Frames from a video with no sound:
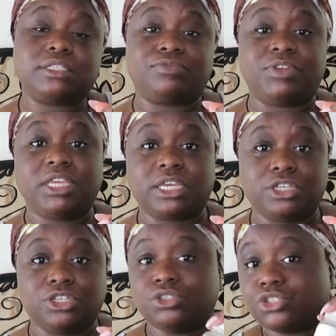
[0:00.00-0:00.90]
is
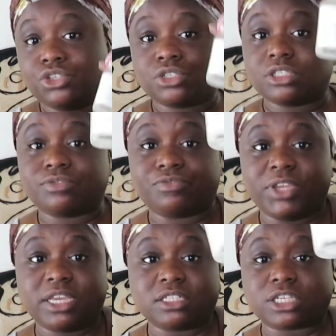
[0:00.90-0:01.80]
vegan use. Using
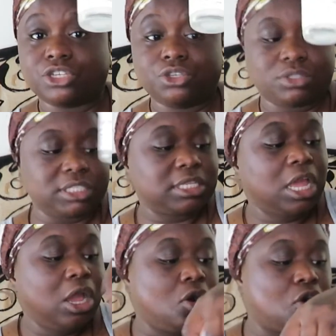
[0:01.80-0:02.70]
vegans can use this.
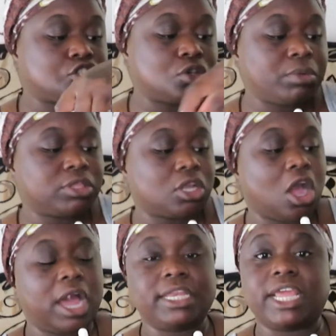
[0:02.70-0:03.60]
Also with the
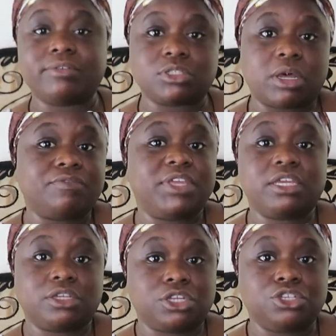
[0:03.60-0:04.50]
Garnier as well,
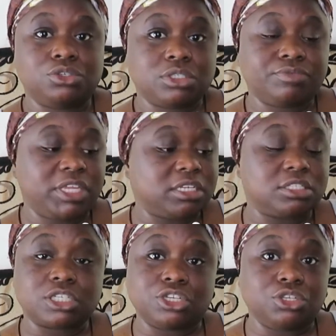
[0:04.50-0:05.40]
vegan can use
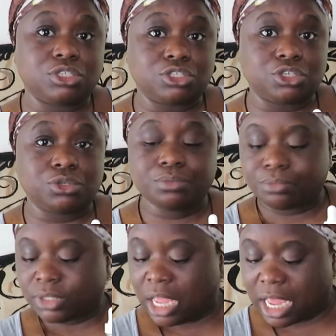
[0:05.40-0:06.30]
Vegans can use it too,
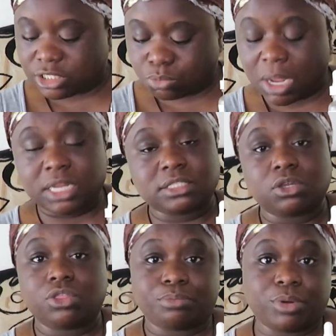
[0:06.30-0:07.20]
as well as the
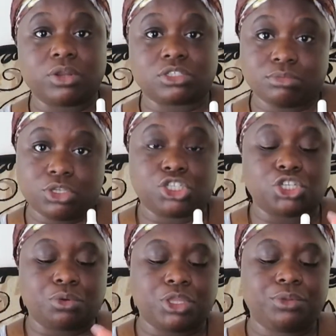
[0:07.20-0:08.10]
other products I'm going to
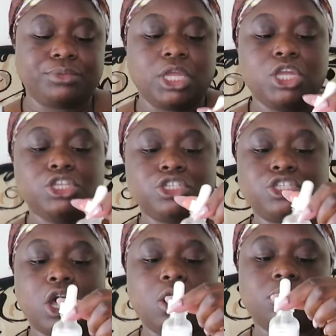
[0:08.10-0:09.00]
show you.
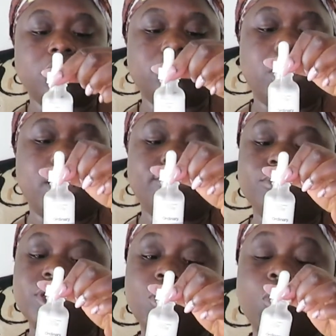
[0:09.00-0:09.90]
So um,
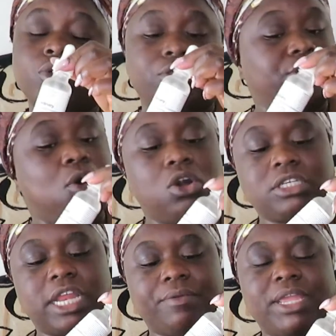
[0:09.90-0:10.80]
with uh, the
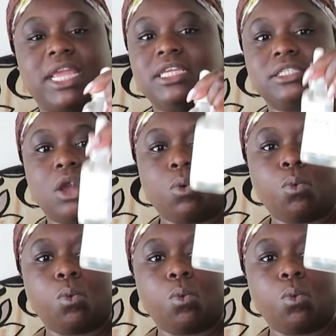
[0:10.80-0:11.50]
Ordinary is a